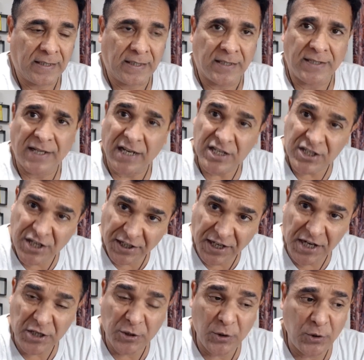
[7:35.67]
They are
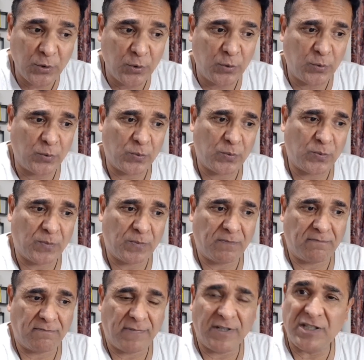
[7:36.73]
sticking to you
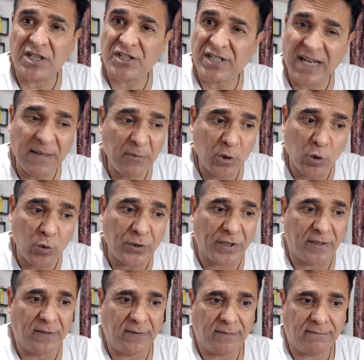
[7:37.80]
in the same
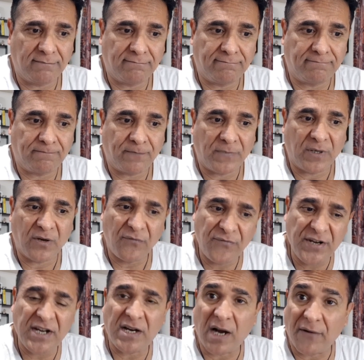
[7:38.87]
routine
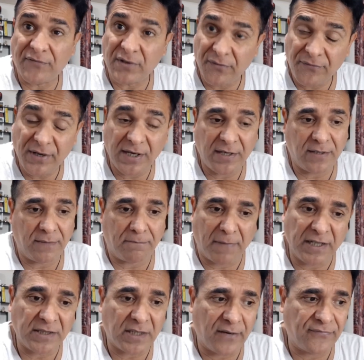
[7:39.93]
week after week,
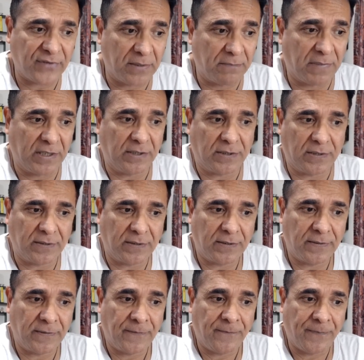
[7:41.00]
month after month,
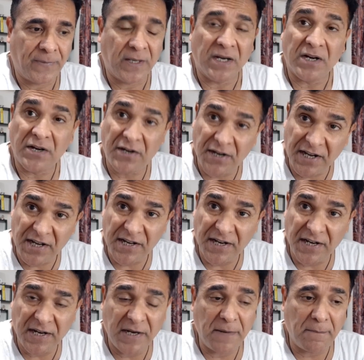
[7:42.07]

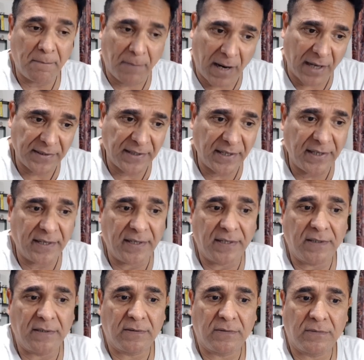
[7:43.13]
drinking,
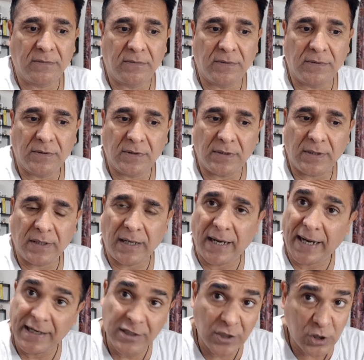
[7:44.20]
partying,
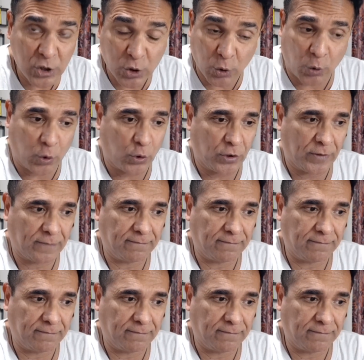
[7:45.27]
and so on.